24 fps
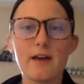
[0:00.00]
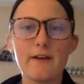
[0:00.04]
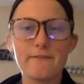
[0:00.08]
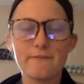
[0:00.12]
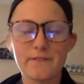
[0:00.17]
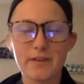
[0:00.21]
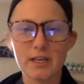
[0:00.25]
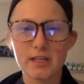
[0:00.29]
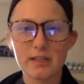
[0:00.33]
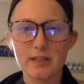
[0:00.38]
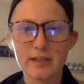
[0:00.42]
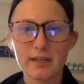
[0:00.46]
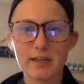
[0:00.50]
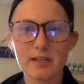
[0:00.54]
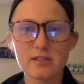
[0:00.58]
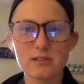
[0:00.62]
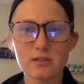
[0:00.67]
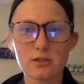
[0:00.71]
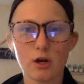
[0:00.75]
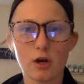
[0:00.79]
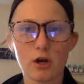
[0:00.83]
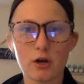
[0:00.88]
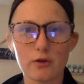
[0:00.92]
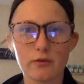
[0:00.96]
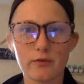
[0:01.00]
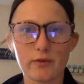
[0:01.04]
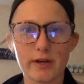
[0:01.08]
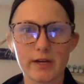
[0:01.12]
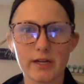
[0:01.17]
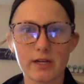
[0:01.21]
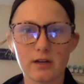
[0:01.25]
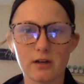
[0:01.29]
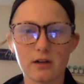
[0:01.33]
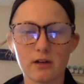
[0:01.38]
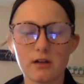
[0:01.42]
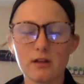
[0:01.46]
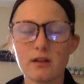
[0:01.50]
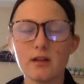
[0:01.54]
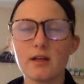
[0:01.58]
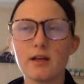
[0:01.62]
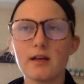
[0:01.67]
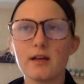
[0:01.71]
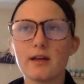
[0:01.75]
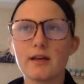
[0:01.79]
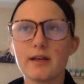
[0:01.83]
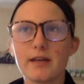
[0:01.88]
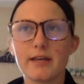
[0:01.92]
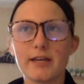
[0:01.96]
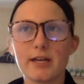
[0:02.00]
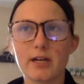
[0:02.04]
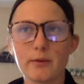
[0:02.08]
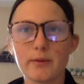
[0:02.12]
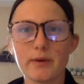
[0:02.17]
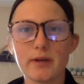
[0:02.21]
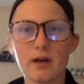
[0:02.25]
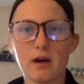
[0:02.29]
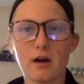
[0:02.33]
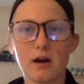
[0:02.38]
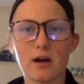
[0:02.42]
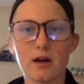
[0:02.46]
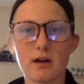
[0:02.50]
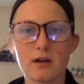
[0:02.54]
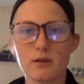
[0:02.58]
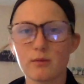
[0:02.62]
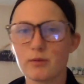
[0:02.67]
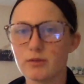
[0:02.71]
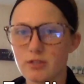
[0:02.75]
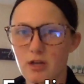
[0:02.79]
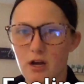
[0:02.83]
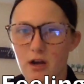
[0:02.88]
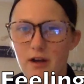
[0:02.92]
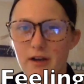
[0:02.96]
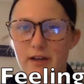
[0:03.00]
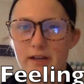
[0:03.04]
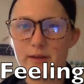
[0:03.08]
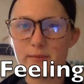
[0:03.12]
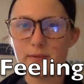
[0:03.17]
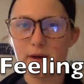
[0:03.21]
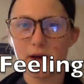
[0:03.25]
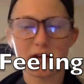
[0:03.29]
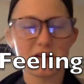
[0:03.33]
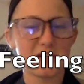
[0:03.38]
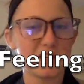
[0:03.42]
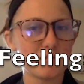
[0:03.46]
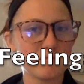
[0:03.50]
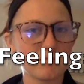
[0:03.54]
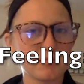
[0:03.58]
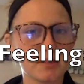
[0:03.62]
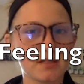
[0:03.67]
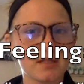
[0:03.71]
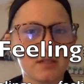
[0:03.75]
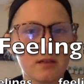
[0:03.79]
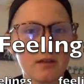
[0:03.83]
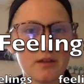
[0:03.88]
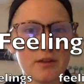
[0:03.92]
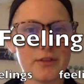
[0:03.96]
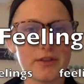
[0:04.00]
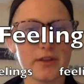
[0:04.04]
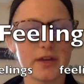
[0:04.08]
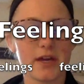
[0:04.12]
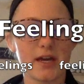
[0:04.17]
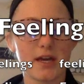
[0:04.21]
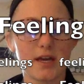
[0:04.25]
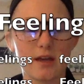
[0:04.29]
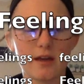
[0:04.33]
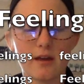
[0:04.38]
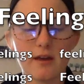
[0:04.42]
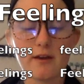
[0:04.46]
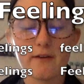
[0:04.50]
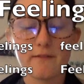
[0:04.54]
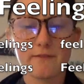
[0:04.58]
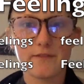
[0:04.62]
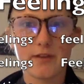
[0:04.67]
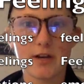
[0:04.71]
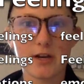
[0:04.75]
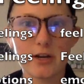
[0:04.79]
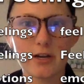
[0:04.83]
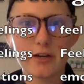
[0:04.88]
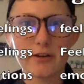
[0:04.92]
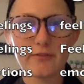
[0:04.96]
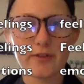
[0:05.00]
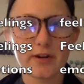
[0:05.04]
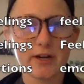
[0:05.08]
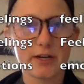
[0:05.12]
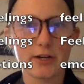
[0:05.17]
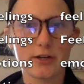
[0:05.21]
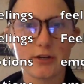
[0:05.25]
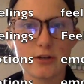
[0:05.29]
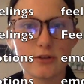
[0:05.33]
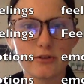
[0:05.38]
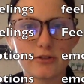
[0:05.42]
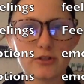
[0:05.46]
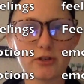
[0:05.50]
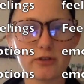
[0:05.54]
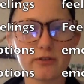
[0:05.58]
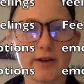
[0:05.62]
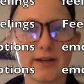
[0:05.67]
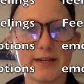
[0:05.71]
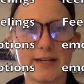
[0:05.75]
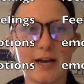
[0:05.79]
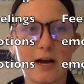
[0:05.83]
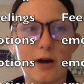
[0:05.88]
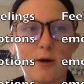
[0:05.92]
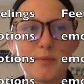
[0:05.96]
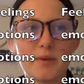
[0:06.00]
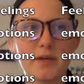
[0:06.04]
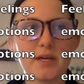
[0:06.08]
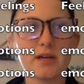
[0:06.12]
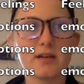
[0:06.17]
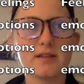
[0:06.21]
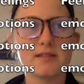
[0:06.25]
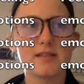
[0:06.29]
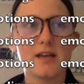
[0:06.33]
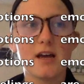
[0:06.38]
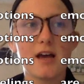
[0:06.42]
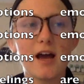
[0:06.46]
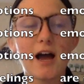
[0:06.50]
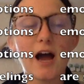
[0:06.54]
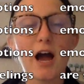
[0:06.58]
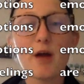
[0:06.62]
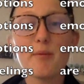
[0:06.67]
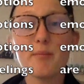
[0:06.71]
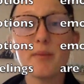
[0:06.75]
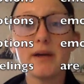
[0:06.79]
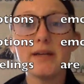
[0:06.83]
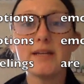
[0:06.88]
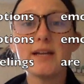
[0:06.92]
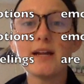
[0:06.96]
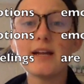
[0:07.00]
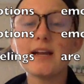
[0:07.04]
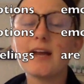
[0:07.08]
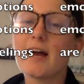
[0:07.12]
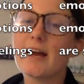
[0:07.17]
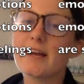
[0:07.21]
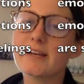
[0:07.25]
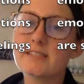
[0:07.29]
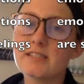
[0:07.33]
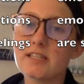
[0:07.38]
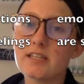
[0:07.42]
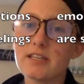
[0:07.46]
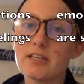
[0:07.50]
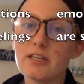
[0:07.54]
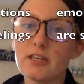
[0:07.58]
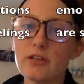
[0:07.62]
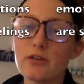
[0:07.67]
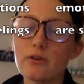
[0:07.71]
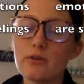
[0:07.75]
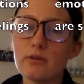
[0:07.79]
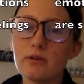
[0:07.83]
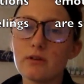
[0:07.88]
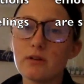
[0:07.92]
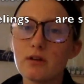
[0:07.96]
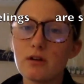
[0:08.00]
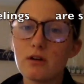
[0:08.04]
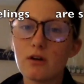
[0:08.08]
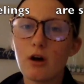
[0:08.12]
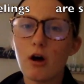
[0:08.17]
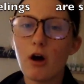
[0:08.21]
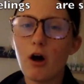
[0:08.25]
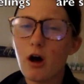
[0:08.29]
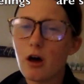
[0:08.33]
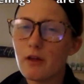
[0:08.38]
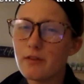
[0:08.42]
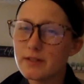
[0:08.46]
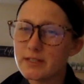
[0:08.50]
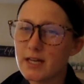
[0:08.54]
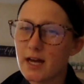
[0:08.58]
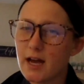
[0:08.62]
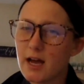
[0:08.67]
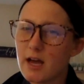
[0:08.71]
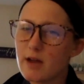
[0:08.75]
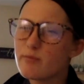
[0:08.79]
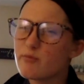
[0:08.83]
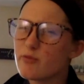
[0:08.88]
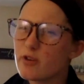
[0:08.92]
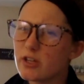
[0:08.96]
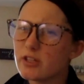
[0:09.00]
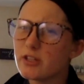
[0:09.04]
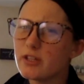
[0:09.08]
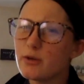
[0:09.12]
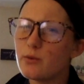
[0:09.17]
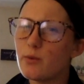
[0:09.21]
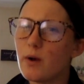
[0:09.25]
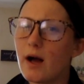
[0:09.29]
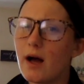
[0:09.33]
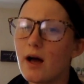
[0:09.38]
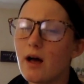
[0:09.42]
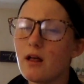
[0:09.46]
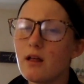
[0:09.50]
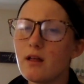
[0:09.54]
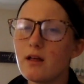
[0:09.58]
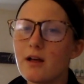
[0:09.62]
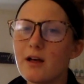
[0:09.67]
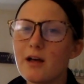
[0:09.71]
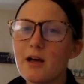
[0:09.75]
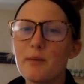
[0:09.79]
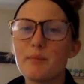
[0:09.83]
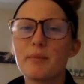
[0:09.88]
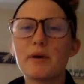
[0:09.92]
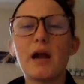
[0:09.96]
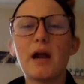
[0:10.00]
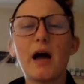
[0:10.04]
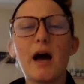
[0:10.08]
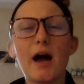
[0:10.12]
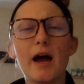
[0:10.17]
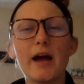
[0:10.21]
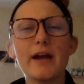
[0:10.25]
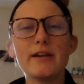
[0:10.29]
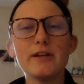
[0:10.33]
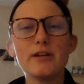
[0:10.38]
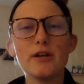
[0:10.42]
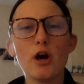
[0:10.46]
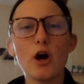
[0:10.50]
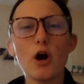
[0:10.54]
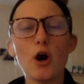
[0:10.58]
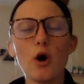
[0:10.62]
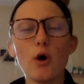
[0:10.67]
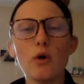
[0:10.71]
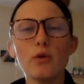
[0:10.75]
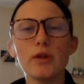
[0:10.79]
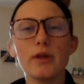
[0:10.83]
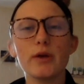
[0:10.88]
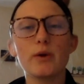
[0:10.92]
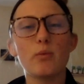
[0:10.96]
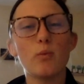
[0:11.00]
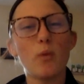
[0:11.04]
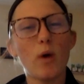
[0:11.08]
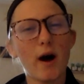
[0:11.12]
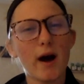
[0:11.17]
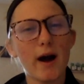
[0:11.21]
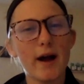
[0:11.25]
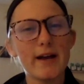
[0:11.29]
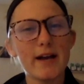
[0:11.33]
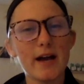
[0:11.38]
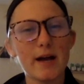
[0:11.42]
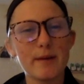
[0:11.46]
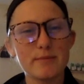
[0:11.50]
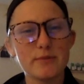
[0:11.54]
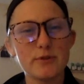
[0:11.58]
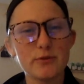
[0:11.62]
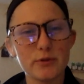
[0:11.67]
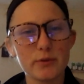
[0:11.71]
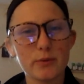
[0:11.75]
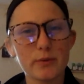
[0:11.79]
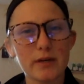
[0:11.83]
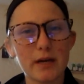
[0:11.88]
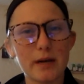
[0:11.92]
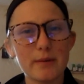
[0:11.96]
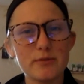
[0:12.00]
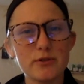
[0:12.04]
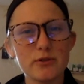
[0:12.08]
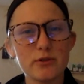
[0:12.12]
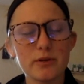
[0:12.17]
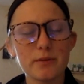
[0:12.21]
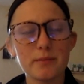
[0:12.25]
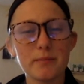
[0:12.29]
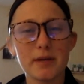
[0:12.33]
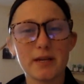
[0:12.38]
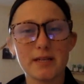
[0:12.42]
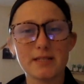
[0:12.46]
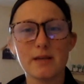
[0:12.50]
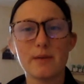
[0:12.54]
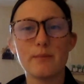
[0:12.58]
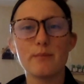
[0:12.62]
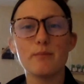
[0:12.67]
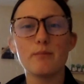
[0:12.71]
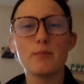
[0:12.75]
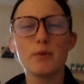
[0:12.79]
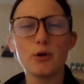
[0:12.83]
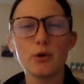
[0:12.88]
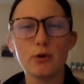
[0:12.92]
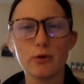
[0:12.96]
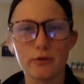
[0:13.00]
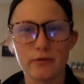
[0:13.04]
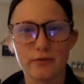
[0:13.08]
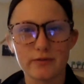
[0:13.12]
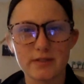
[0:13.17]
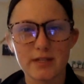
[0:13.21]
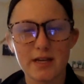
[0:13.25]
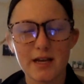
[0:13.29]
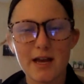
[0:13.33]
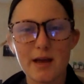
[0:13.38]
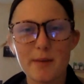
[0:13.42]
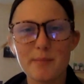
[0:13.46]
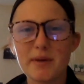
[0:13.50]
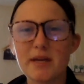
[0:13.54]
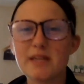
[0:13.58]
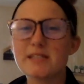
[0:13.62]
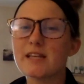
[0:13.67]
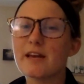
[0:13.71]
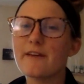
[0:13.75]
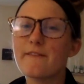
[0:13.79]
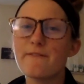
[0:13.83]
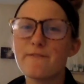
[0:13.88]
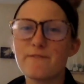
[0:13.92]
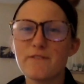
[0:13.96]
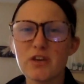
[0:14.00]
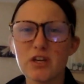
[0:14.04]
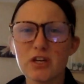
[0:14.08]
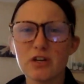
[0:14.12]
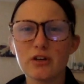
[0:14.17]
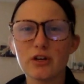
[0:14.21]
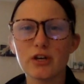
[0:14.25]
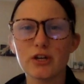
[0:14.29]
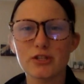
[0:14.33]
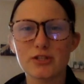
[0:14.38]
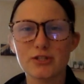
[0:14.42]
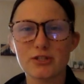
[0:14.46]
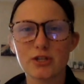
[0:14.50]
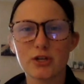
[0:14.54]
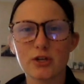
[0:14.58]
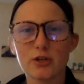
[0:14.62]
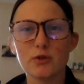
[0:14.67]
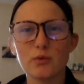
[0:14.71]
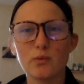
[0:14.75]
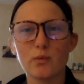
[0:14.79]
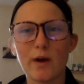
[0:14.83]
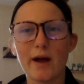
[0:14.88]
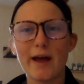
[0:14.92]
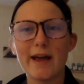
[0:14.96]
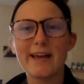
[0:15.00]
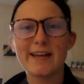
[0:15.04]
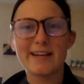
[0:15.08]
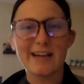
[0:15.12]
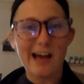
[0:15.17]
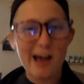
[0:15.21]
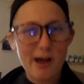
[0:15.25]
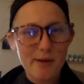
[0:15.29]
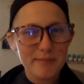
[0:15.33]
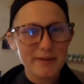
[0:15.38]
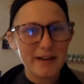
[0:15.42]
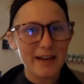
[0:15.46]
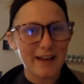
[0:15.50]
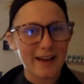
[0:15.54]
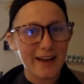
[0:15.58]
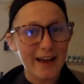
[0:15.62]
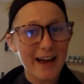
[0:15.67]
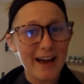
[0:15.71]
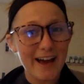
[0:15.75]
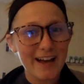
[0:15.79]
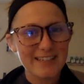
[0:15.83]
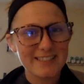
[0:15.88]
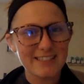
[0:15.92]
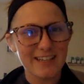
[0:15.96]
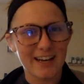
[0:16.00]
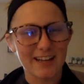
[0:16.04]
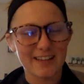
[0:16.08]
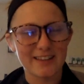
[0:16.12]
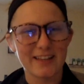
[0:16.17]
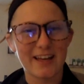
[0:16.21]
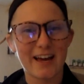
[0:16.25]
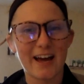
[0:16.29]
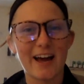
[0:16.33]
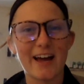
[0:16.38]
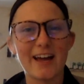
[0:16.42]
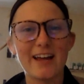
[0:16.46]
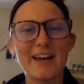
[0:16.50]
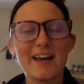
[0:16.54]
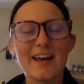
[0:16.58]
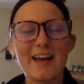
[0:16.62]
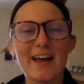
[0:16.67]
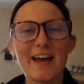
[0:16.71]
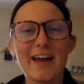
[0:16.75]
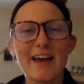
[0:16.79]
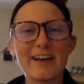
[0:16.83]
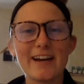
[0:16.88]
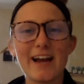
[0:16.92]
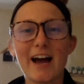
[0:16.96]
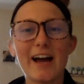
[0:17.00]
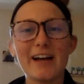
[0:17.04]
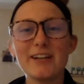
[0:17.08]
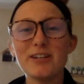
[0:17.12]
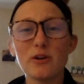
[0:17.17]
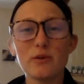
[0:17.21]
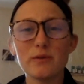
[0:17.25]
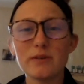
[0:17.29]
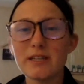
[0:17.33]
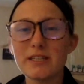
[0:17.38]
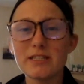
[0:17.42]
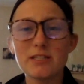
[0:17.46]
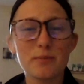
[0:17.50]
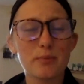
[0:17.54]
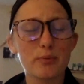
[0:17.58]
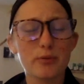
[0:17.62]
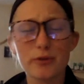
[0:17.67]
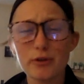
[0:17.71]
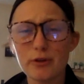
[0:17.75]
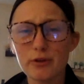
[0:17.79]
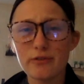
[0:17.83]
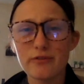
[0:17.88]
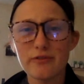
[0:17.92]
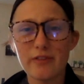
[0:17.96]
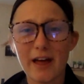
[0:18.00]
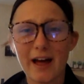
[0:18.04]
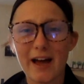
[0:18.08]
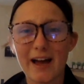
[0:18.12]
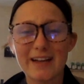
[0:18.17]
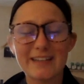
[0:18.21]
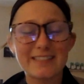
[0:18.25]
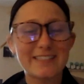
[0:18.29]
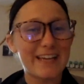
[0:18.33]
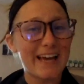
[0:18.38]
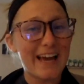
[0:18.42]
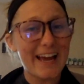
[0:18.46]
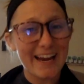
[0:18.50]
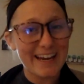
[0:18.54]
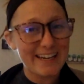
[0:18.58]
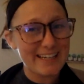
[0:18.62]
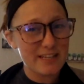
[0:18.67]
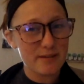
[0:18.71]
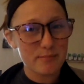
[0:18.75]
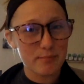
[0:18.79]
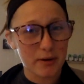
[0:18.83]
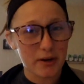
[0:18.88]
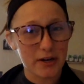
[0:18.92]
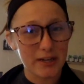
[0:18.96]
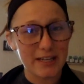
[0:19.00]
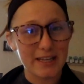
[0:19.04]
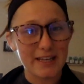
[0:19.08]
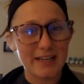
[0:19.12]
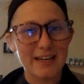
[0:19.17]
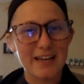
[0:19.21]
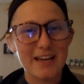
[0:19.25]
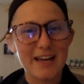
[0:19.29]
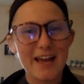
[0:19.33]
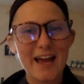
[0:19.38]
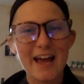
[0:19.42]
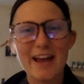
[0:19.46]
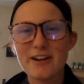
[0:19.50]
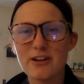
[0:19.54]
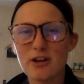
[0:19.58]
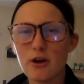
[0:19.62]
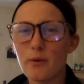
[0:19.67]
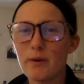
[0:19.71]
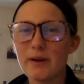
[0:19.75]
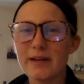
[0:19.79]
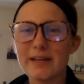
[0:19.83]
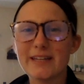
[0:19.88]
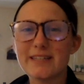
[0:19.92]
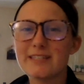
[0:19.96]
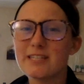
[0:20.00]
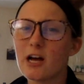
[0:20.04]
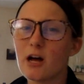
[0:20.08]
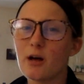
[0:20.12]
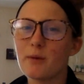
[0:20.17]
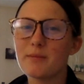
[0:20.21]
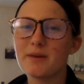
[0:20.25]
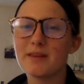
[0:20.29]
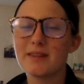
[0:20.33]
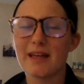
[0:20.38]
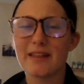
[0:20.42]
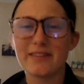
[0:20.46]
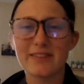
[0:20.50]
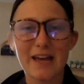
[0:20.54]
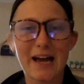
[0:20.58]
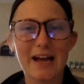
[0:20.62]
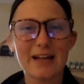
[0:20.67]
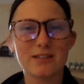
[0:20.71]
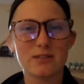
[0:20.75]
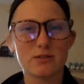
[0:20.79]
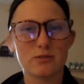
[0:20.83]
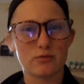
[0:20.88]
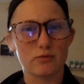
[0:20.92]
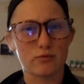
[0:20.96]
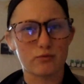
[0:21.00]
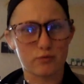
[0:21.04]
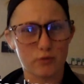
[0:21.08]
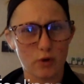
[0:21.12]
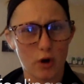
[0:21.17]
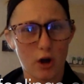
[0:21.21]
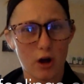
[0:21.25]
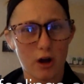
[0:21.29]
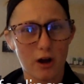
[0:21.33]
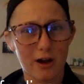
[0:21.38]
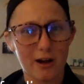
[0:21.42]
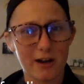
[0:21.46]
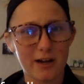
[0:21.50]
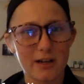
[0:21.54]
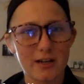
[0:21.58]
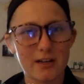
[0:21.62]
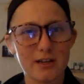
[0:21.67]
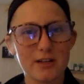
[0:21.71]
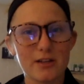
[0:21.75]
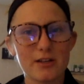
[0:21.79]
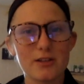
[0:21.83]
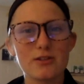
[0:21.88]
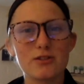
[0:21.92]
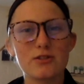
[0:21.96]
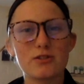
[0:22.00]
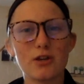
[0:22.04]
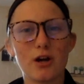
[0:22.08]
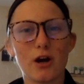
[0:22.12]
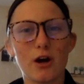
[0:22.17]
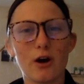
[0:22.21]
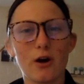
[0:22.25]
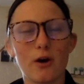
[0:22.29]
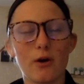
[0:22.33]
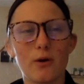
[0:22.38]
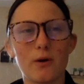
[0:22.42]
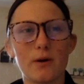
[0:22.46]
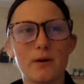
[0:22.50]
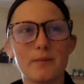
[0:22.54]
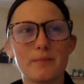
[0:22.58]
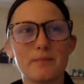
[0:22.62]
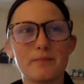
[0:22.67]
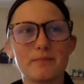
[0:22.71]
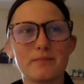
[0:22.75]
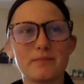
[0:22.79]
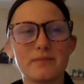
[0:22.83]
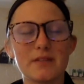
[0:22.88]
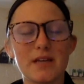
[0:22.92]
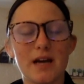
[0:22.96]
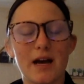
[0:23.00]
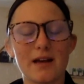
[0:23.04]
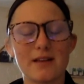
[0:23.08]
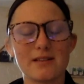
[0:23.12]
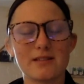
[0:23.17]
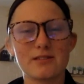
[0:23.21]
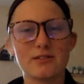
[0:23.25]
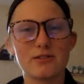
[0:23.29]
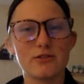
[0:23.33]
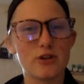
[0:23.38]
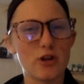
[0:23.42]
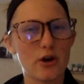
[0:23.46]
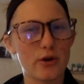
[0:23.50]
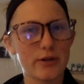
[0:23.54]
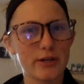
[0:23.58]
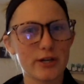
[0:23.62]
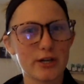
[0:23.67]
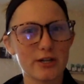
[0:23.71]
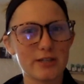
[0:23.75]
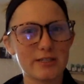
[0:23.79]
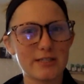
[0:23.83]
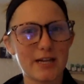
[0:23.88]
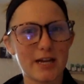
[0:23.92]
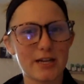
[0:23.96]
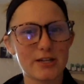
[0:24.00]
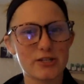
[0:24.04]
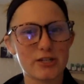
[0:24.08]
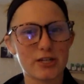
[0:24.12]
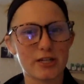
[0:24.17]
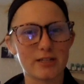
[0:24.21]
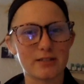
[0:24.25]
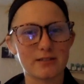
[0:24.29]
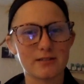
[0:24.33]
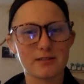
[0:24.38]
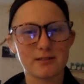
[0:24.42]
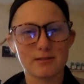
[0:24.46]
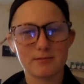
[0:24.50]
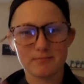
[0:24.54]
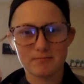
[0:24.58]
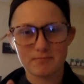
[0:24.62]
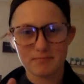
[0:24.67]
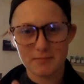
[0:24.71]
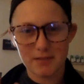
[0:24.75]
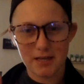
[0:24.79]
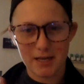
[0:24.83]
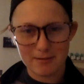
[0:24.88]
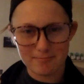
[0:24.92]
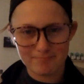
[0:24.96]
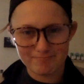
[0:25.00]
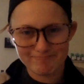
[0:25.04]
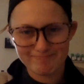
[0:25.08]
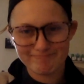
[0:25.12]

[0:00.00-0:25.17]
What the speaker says: Feelings are real. Here we are, we're talking about it, still a thing. Very, very crucial right now, because I might not execute all the time really well, but I know why I'm doing what I'm doing, because I'm moved, because I feel a certain way, and I'm gonna act on that. And I don't need to prove that to anybody, and no one can tell me that that's wrong. So, yes, know your intentions. Okay.